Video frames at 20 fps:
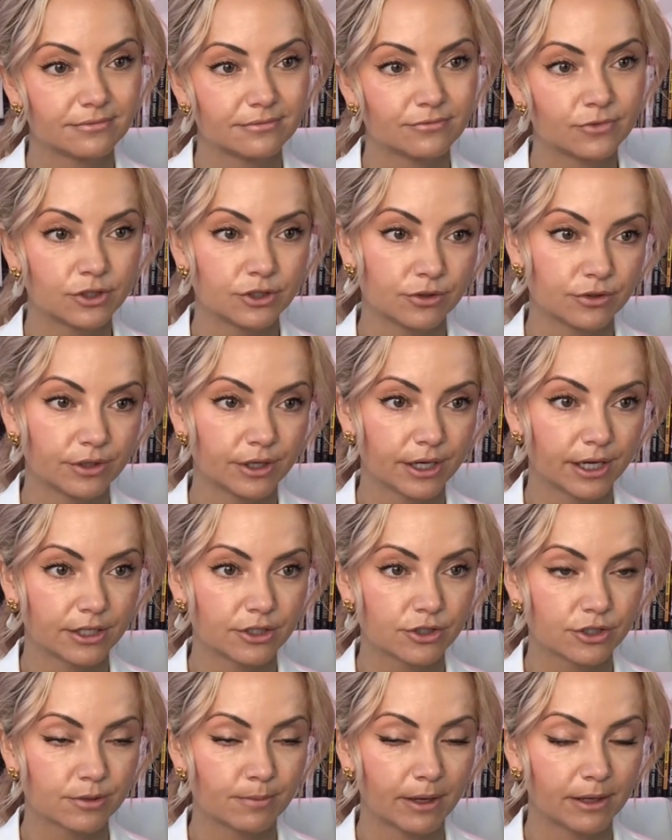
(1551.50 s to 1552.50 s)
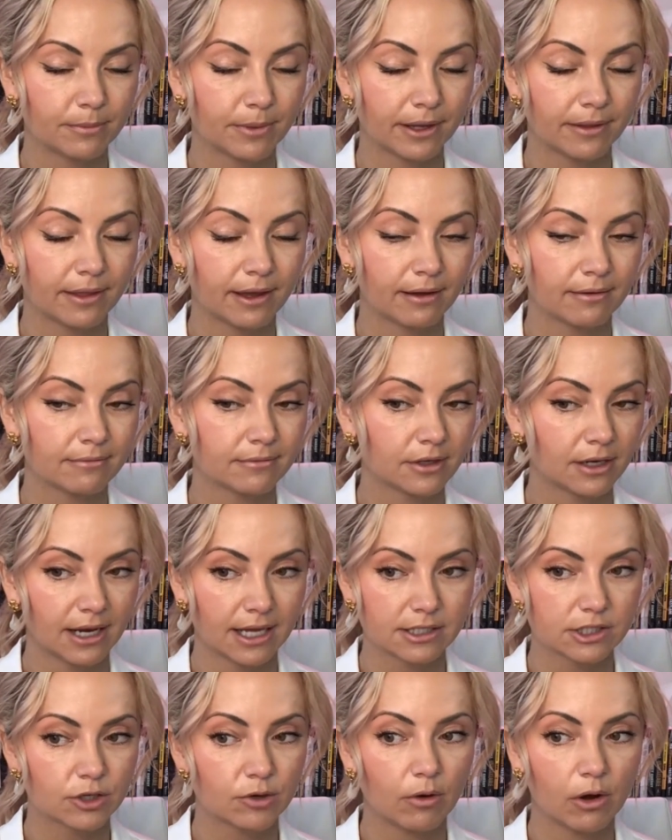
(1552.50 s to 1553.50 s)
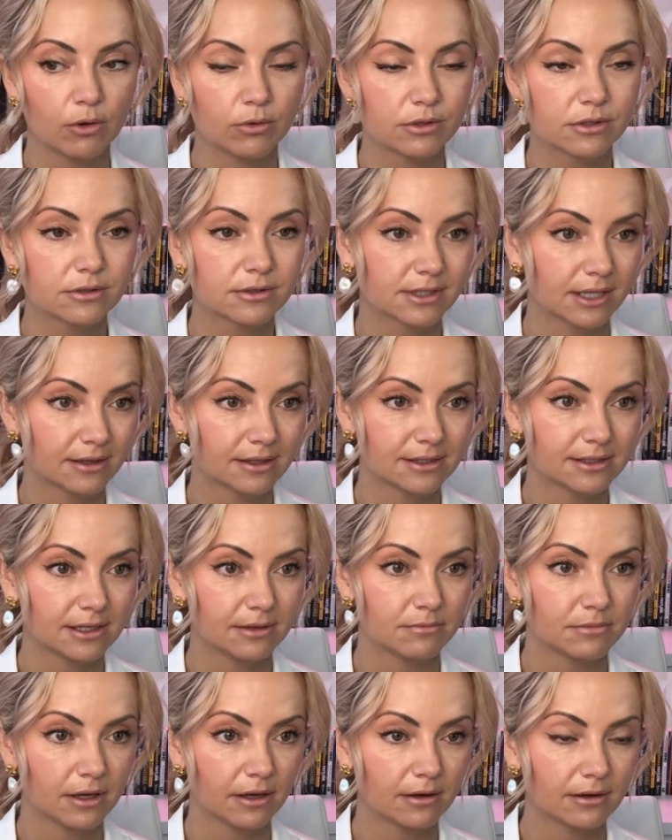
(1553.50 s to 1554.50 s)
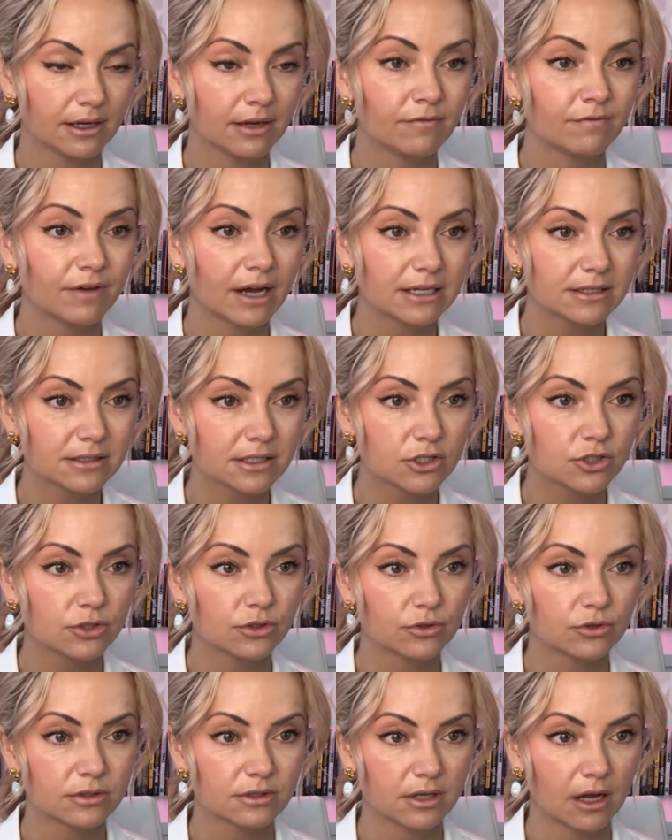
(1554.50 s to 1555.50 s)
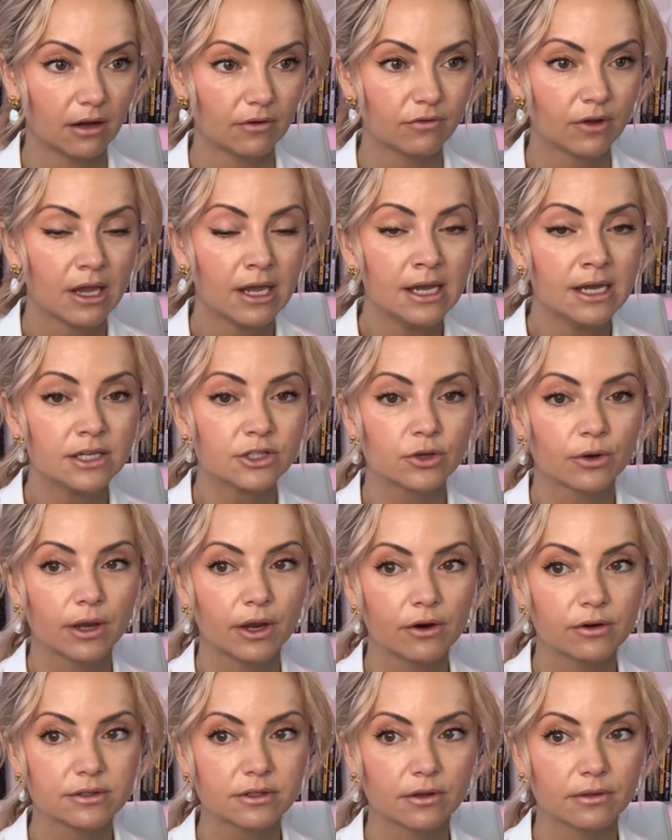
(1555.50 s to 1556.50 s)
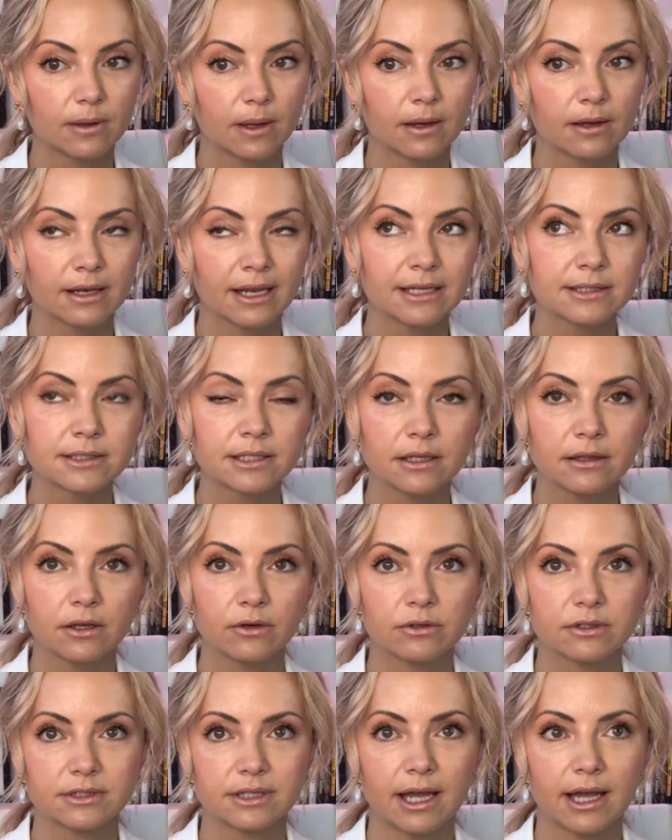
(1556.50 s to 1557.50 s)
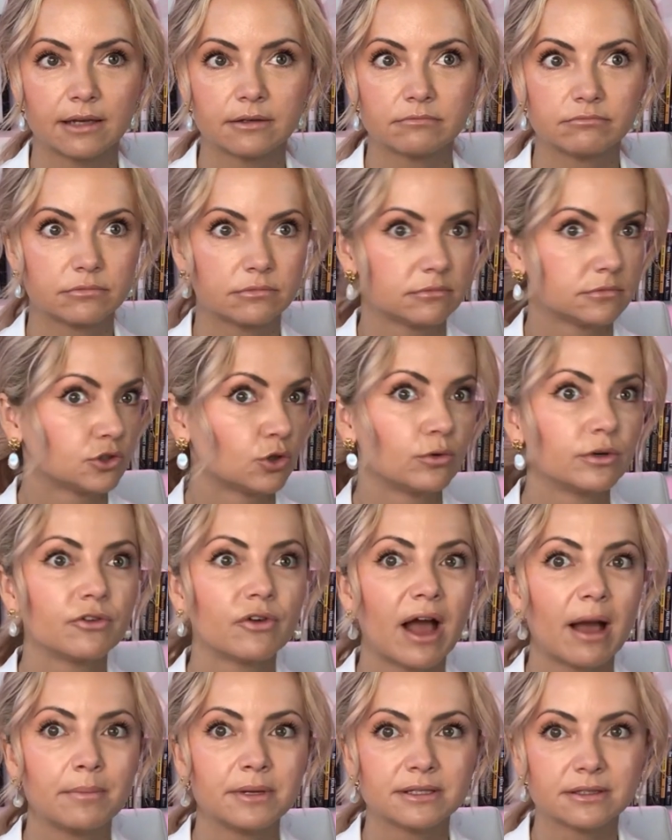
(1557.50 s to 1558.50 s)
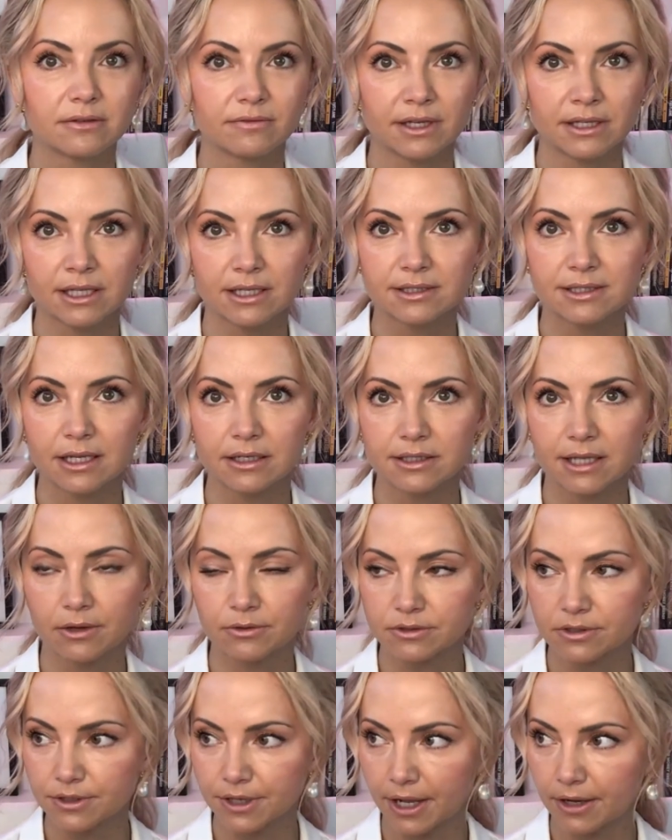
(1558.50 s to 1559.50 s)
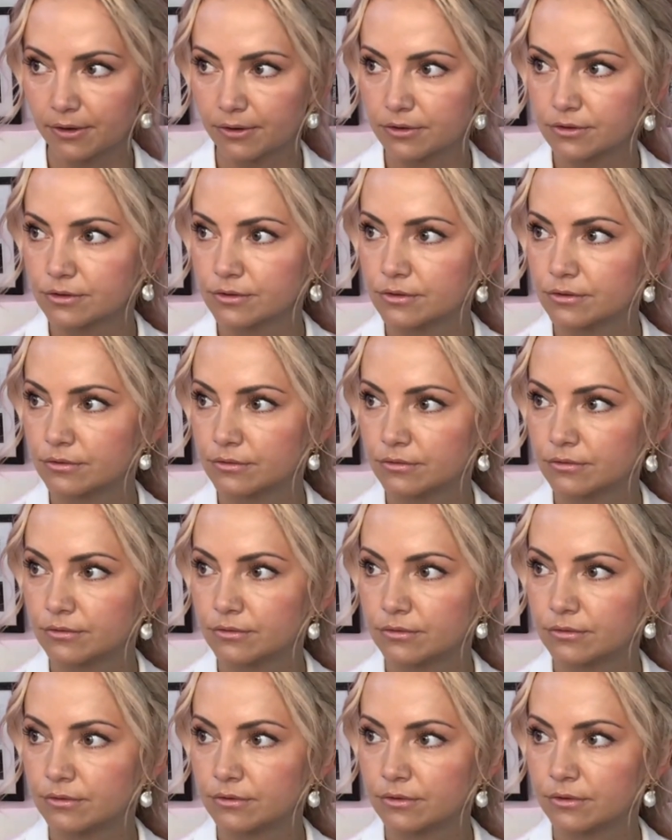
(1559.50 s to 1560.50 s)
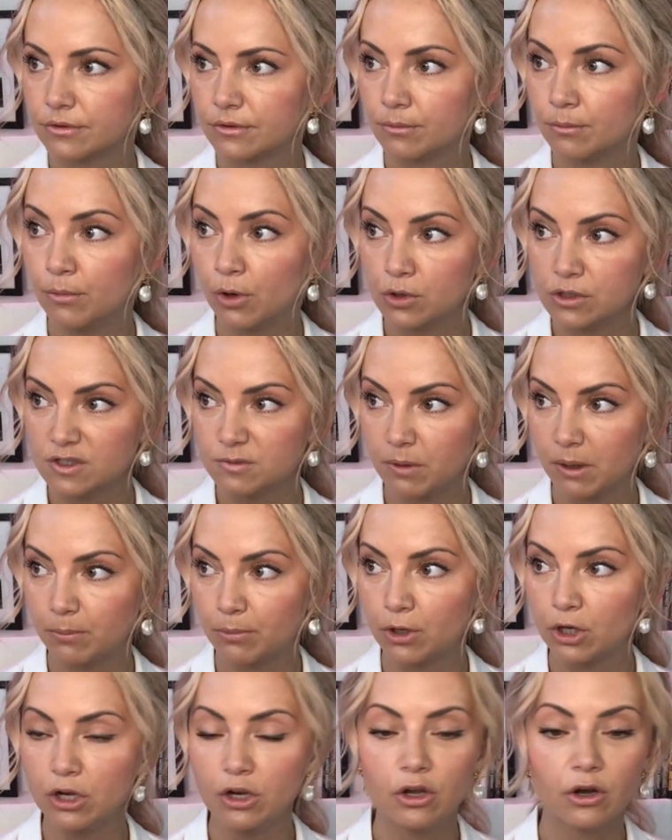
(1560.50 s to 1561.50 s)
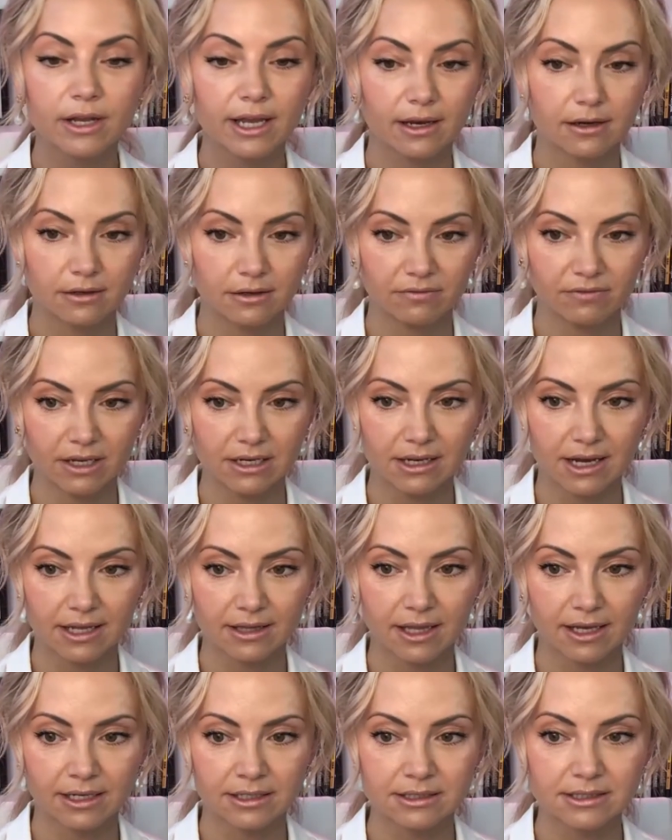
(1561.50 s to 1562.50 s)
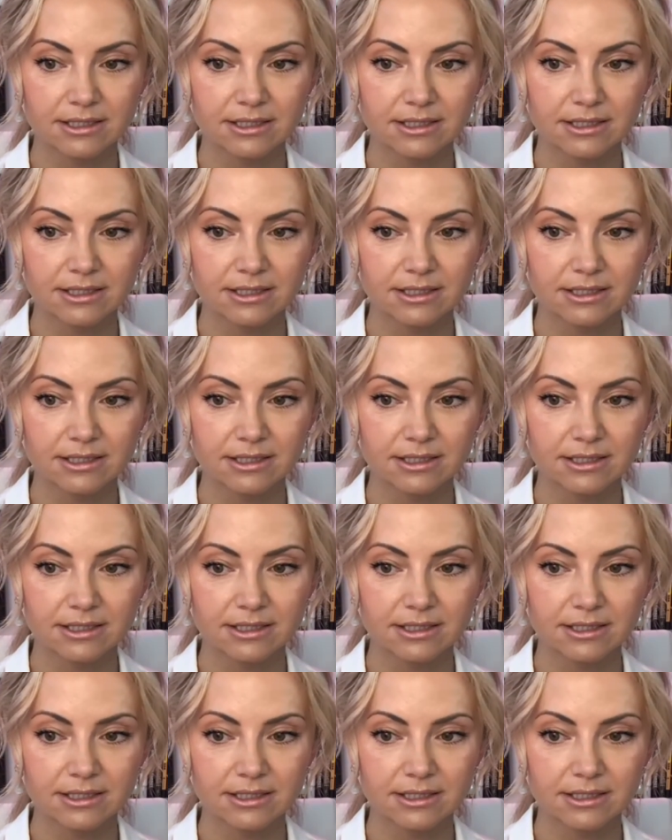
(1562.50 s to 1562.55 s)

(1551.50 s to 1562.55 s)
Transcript: What do you think I just meant by that? The last quote said the same thing, invest into yourself. So here's the thing. Let's say there is that Tony Robbins event that's ten thousand dollars. Most people look at an event like that and